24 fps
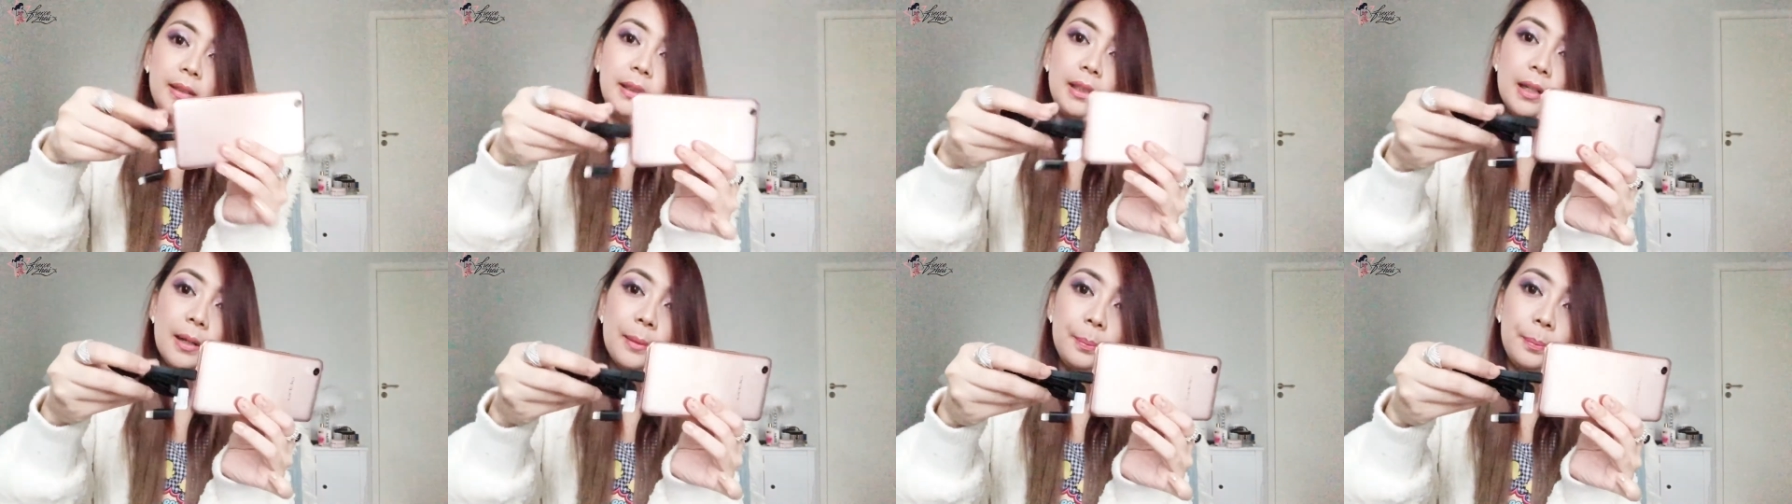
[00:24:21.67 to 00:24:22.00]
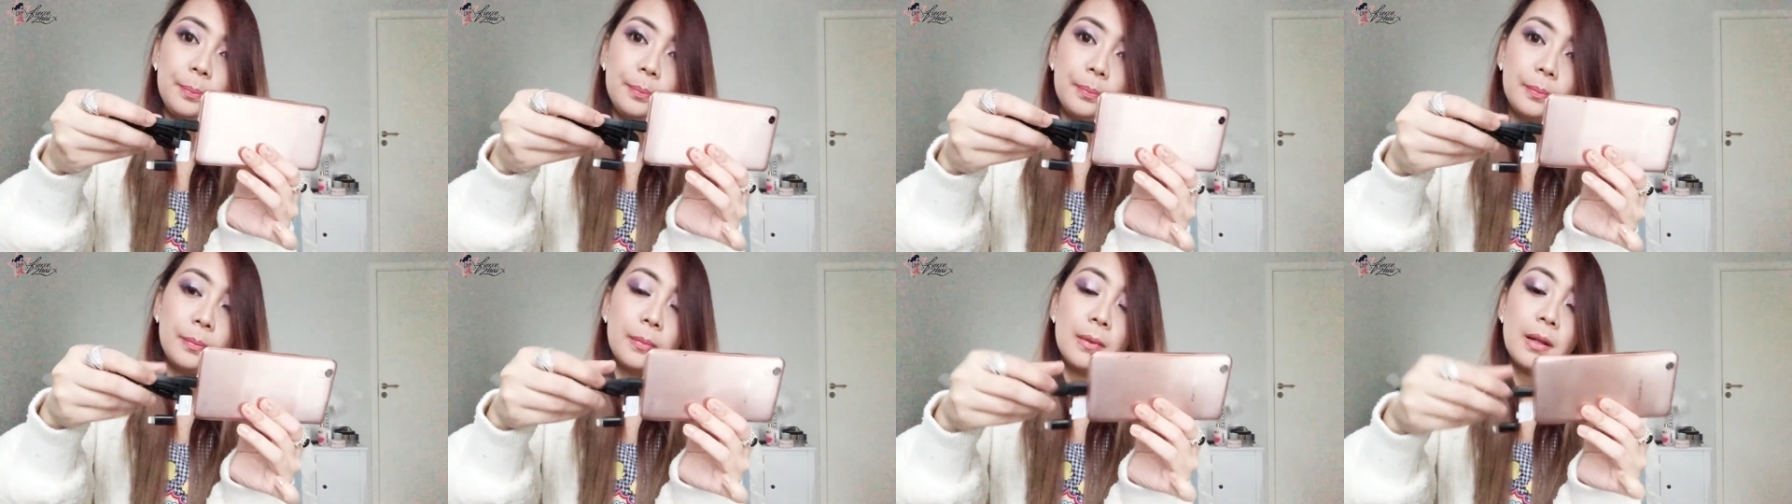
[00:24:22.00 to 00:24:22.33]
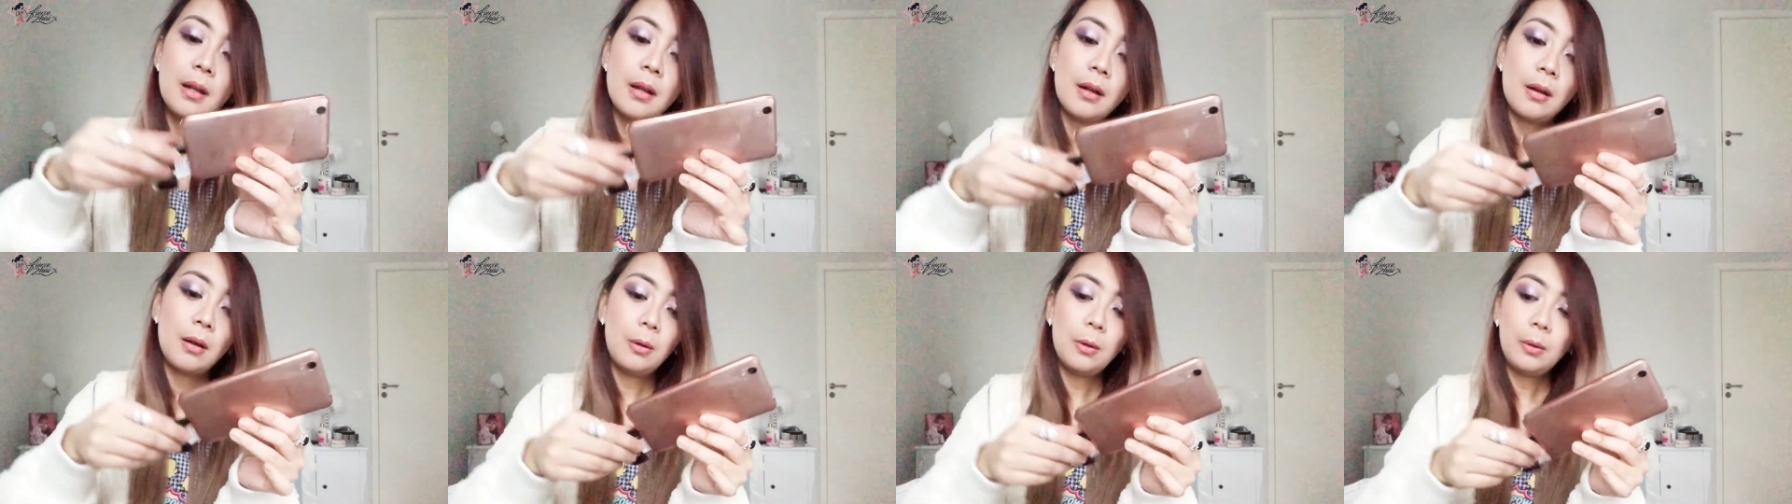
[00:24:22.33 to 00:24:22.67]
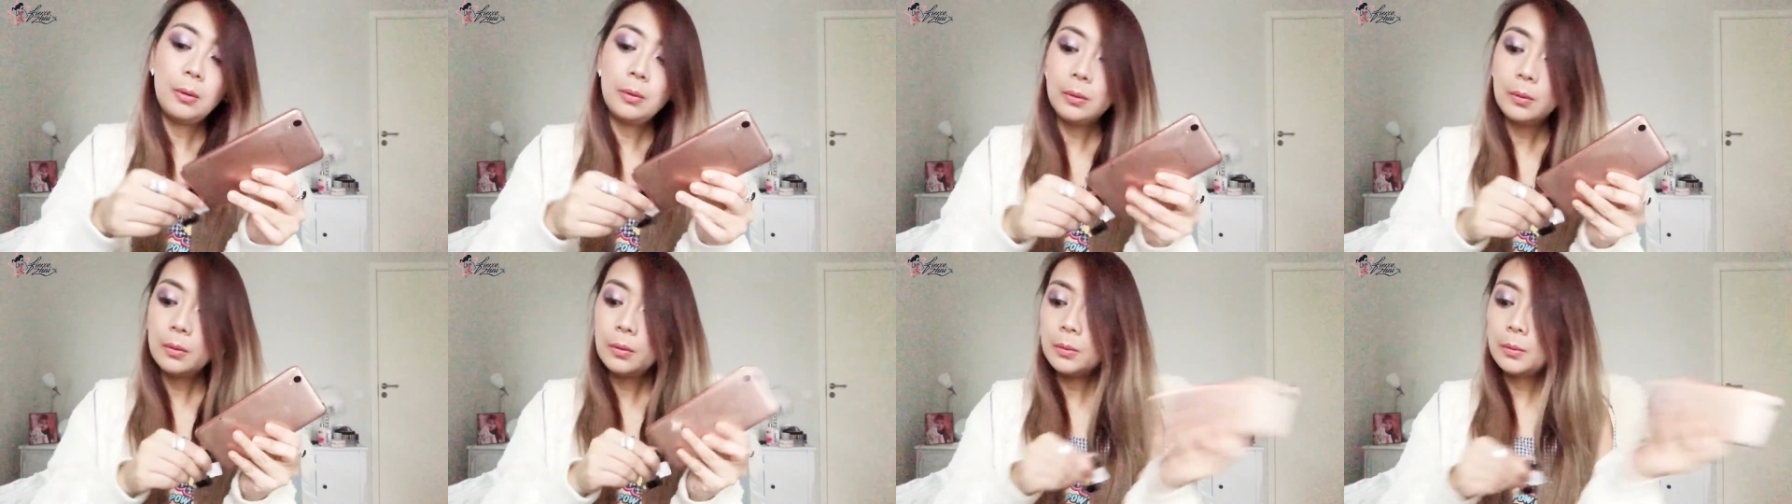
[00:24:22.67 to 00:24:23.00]
Yep.
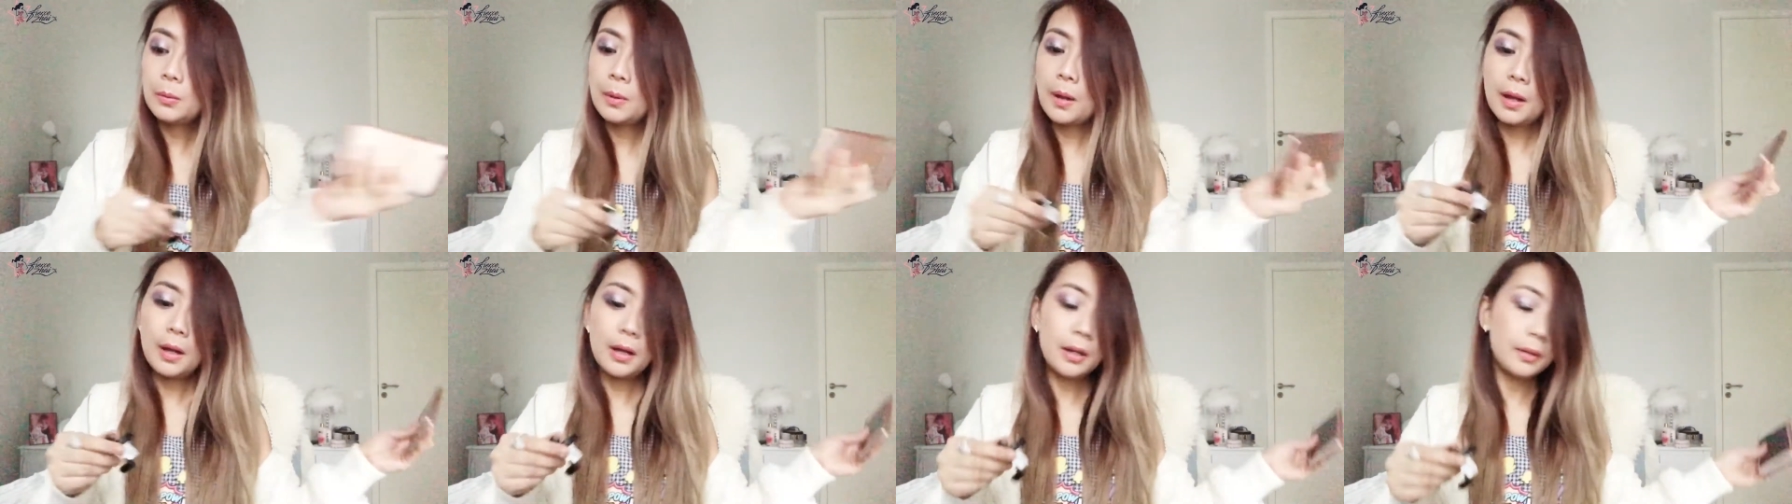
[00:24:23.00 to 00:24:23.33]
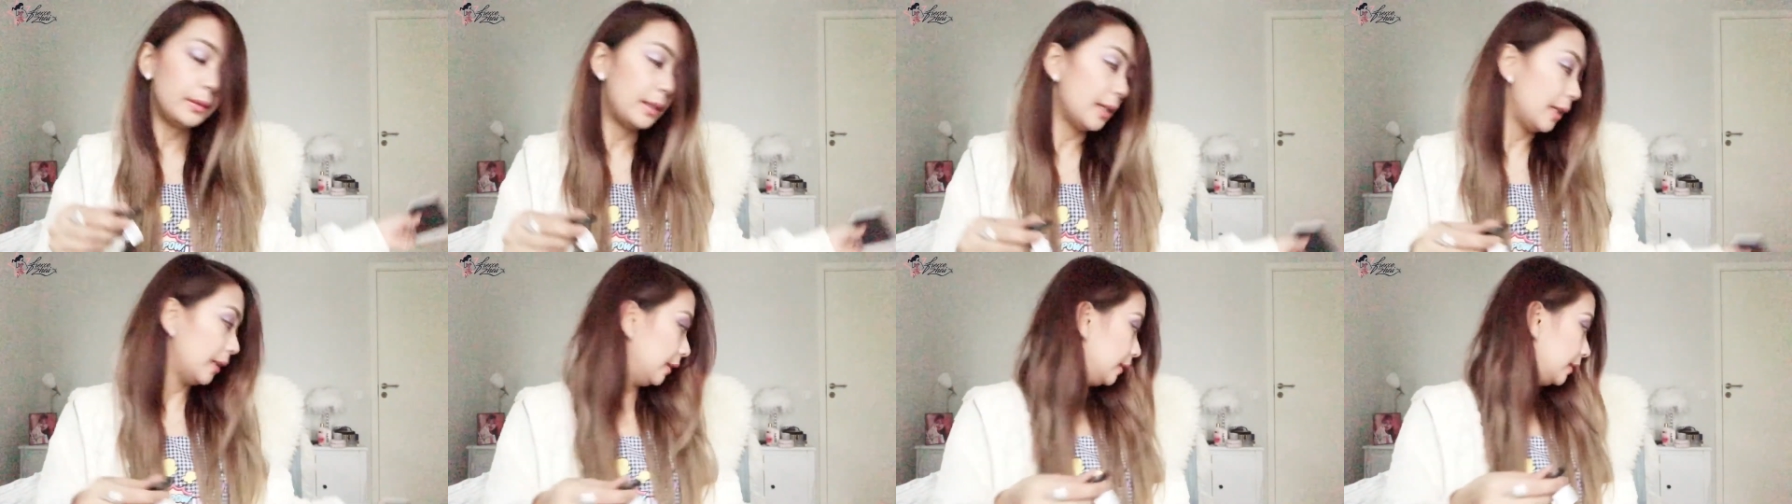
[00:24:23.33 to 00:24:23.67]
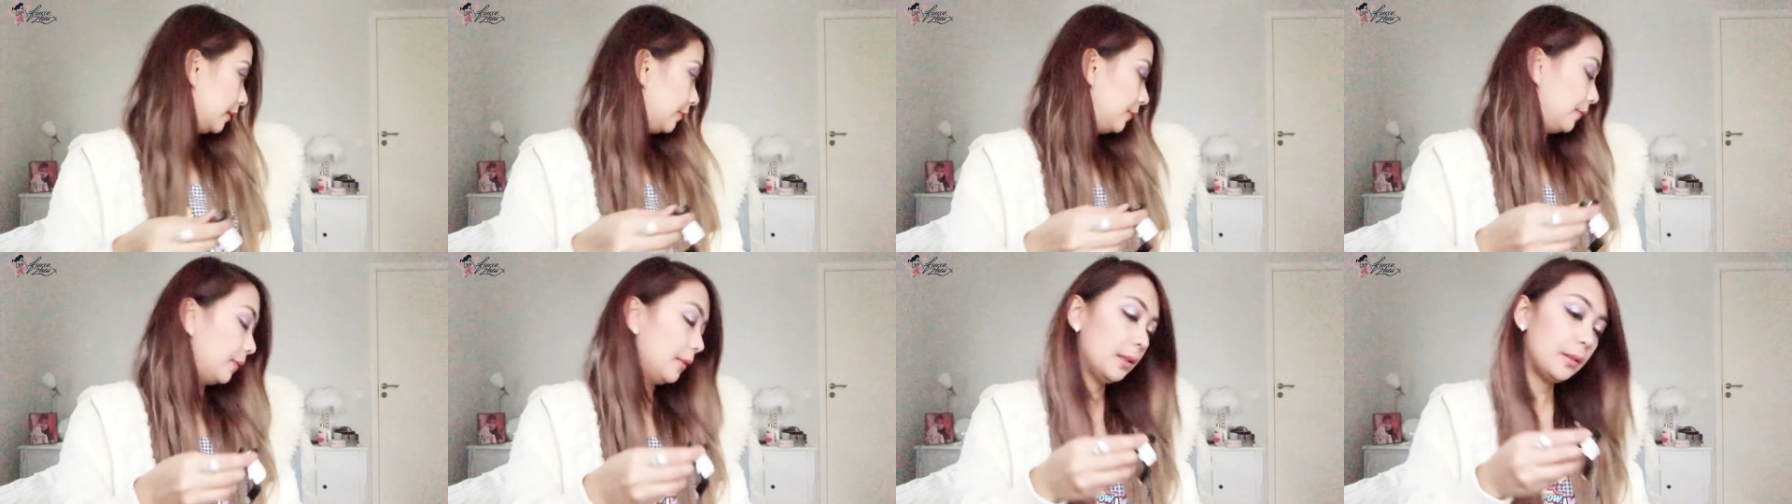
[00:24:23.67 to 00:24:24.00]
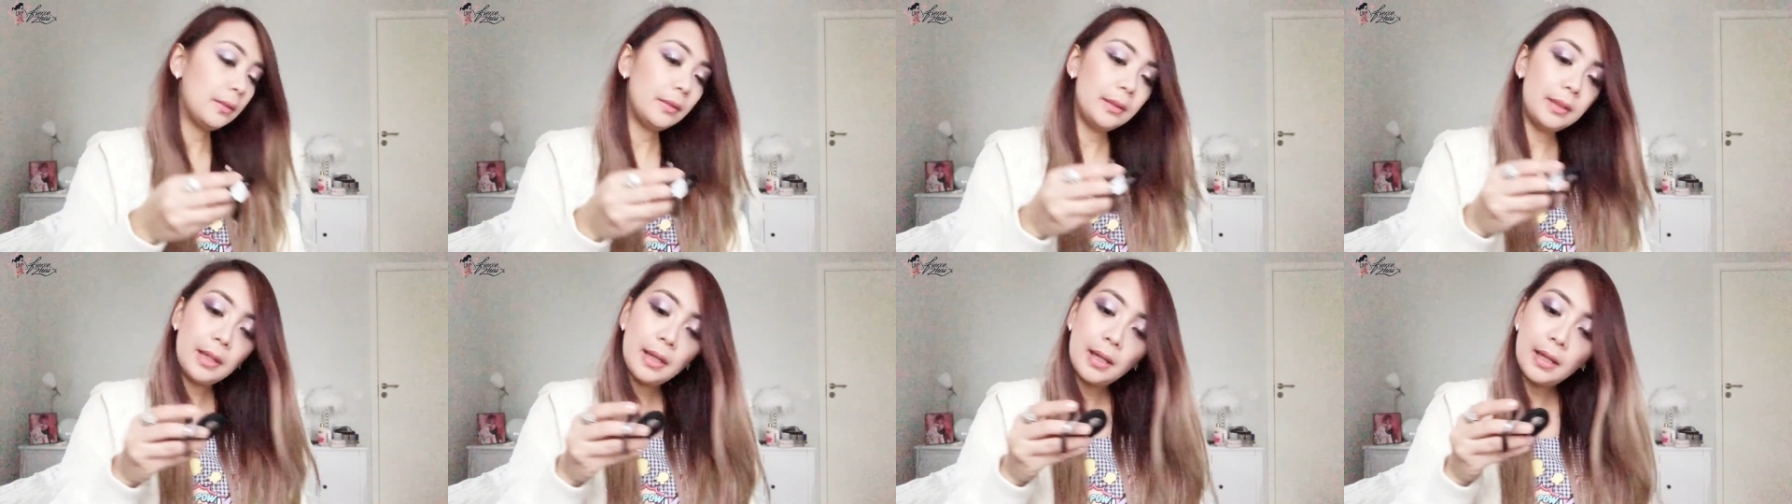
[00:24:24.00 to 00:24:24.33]
Oh, wow, that is
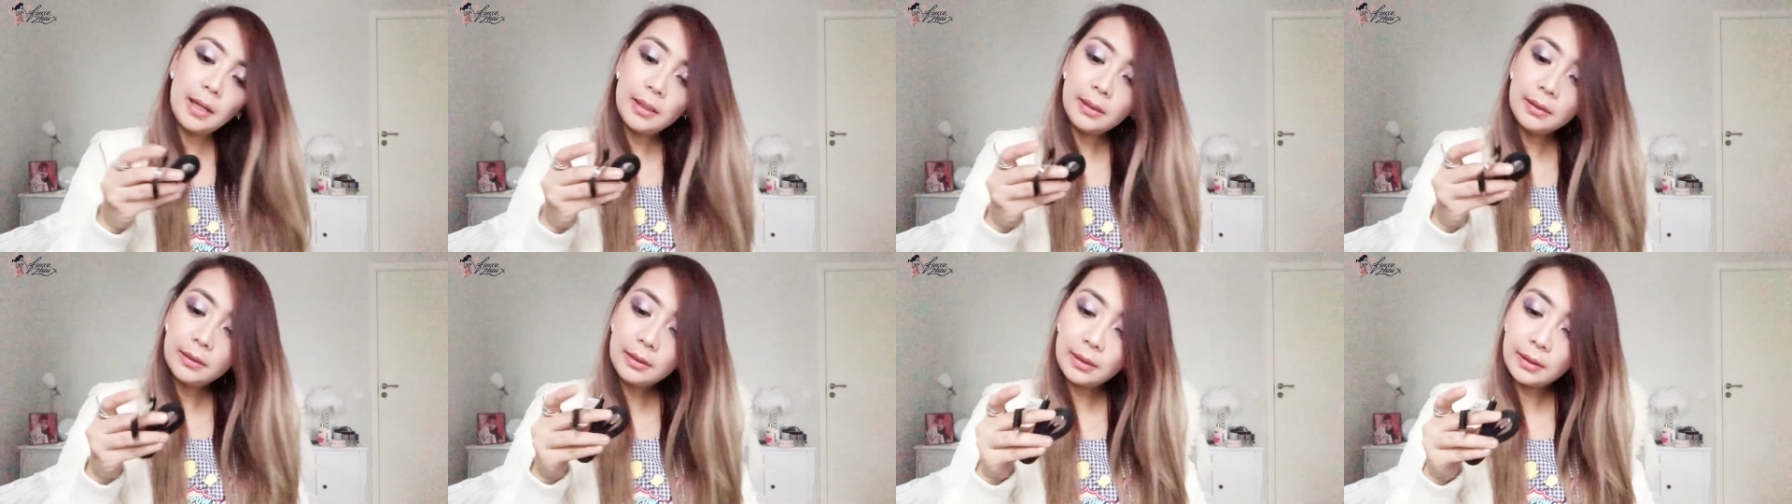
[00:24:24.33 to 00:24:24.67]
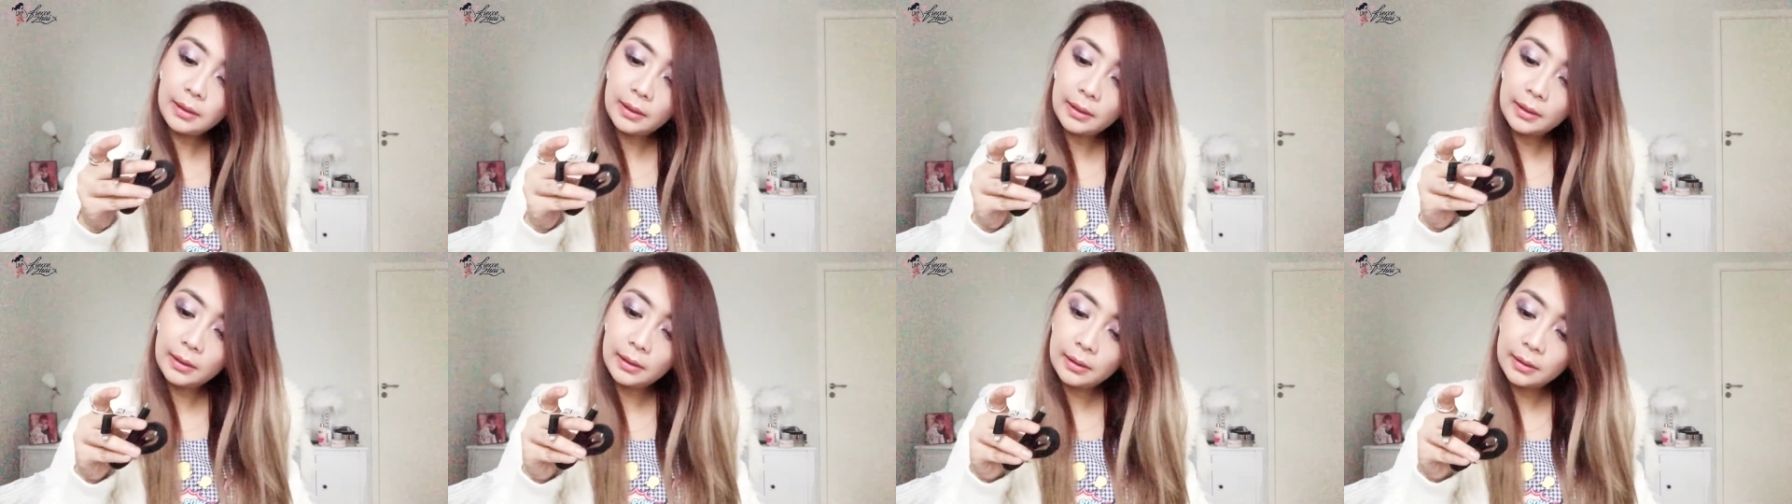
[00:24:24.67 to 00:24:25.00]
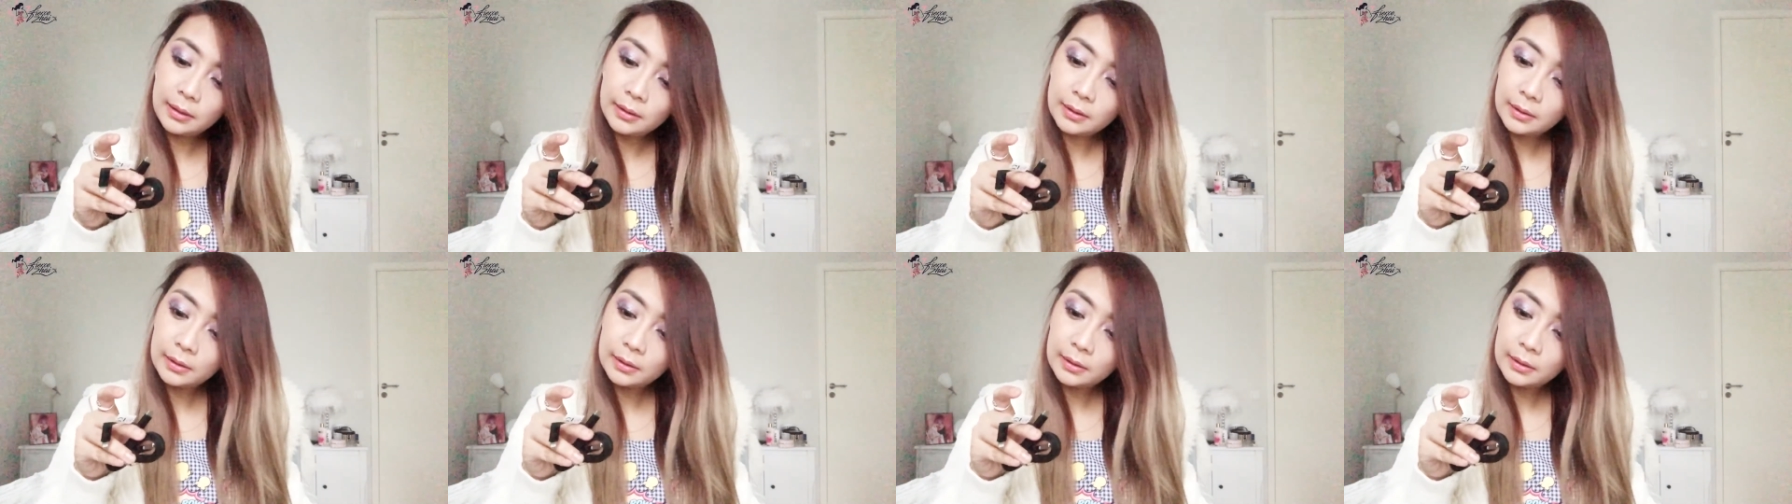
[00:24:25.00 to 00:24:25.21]
very handy.